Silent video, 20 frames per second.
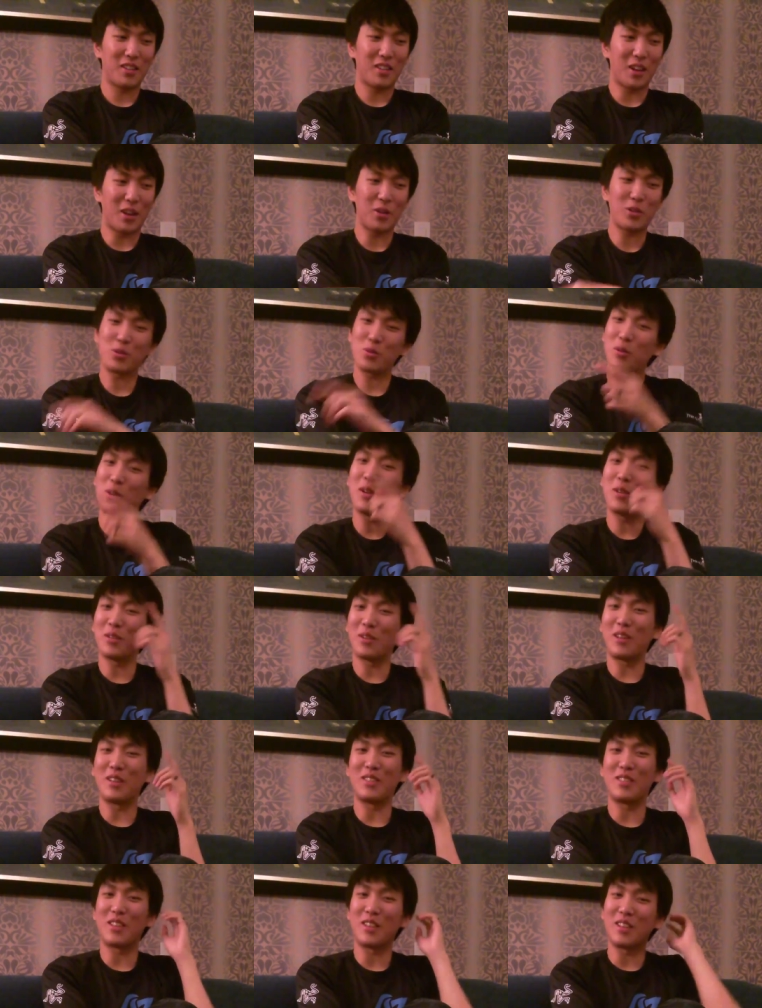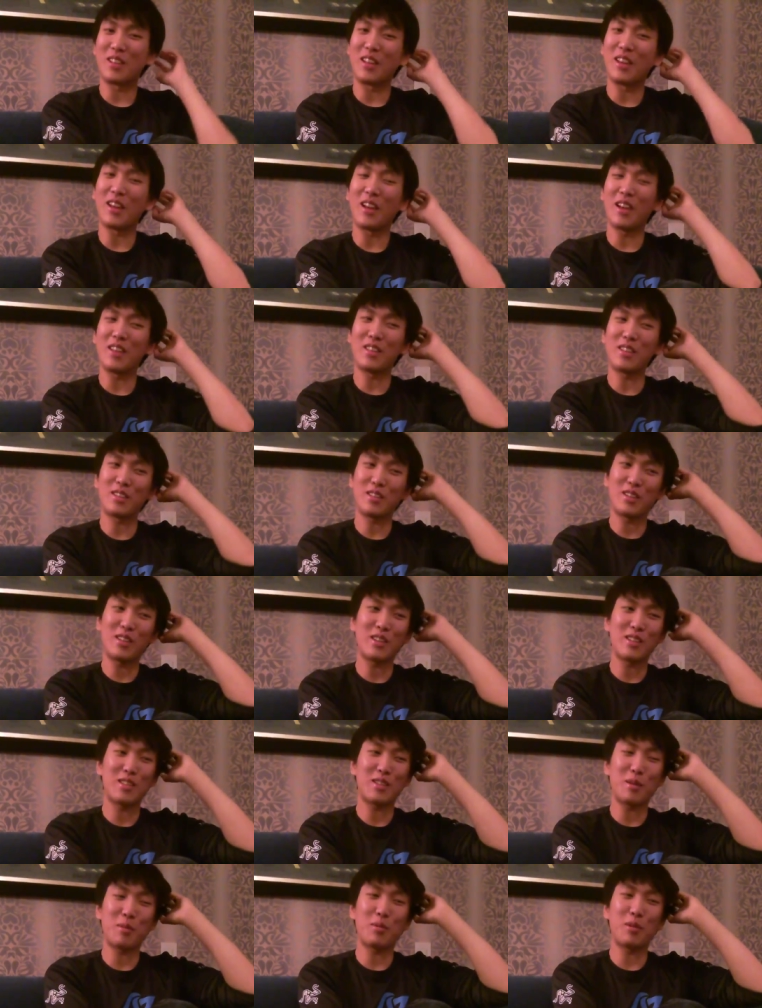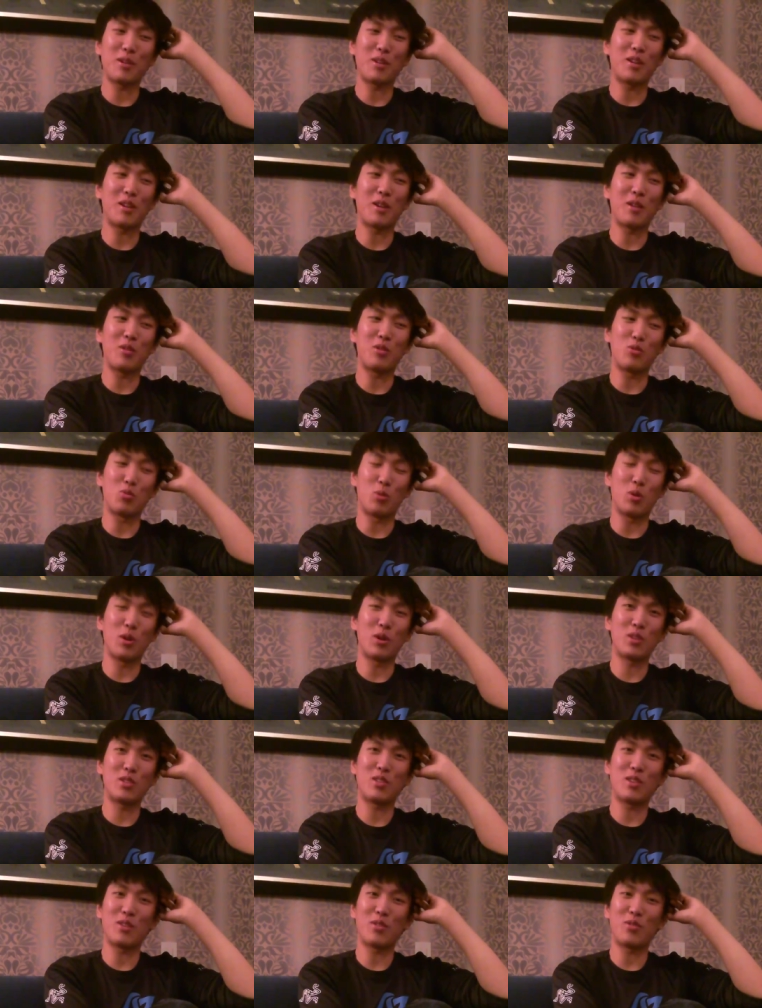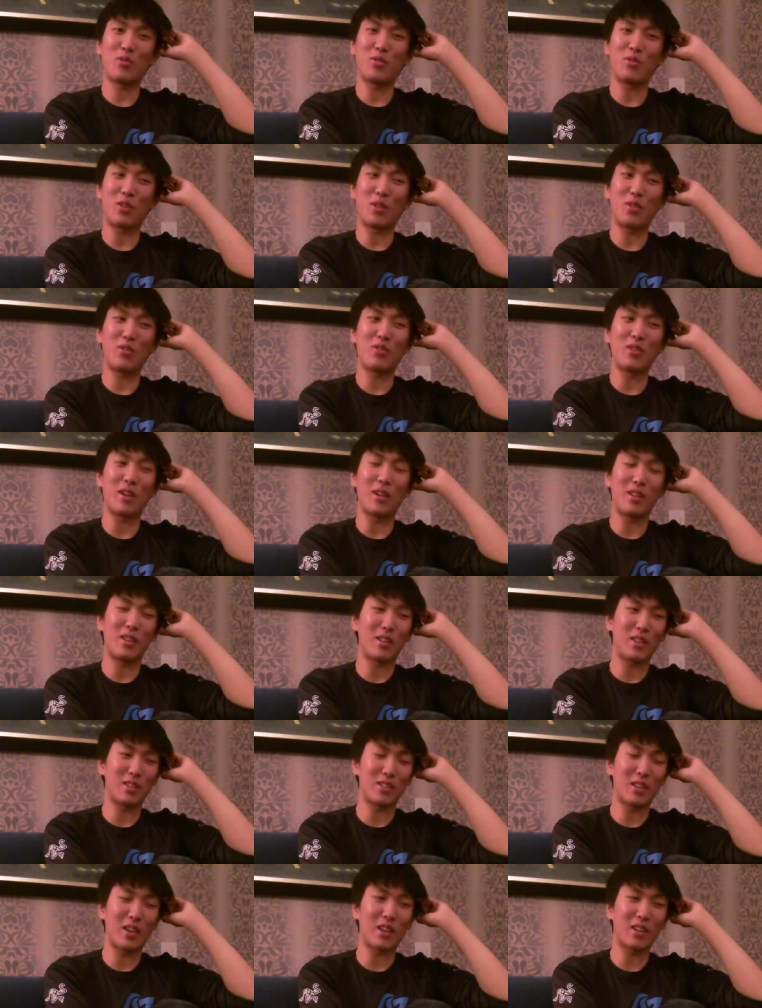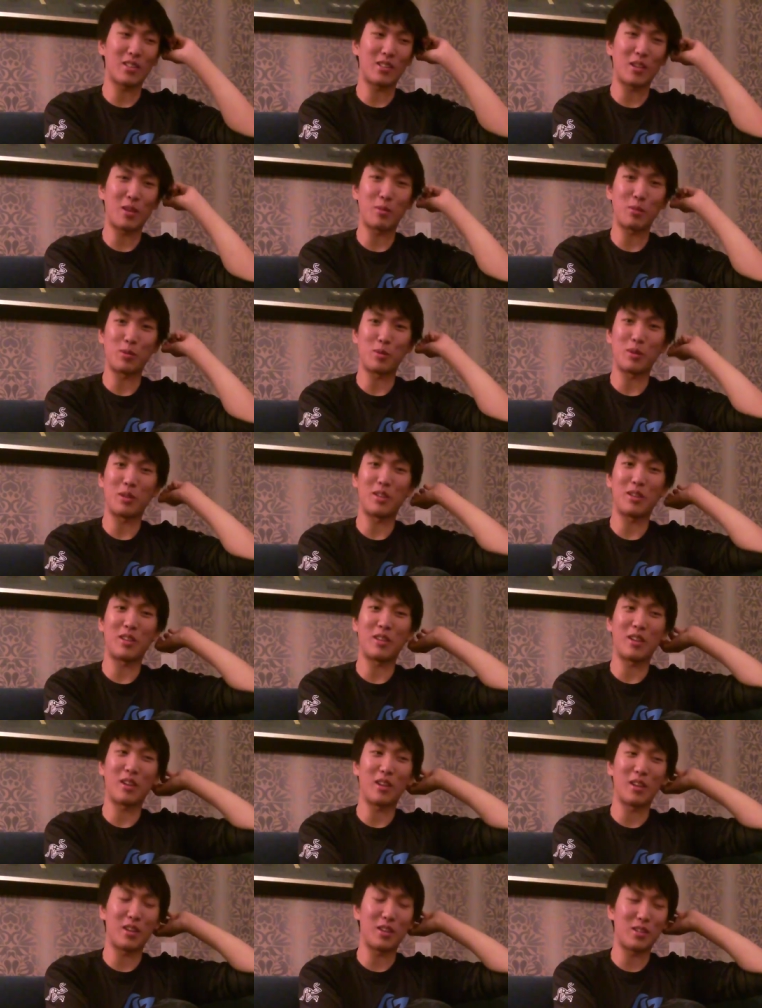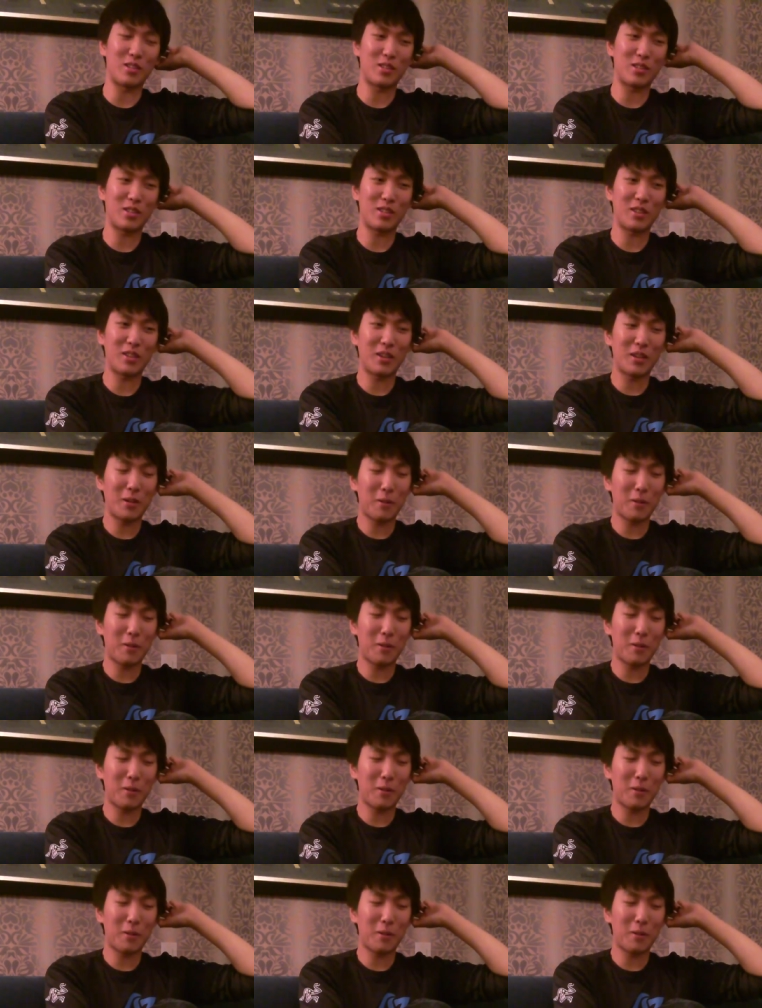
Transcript: I was wrong when I said that. I think TSM would have done worse if not the exact same as we did, because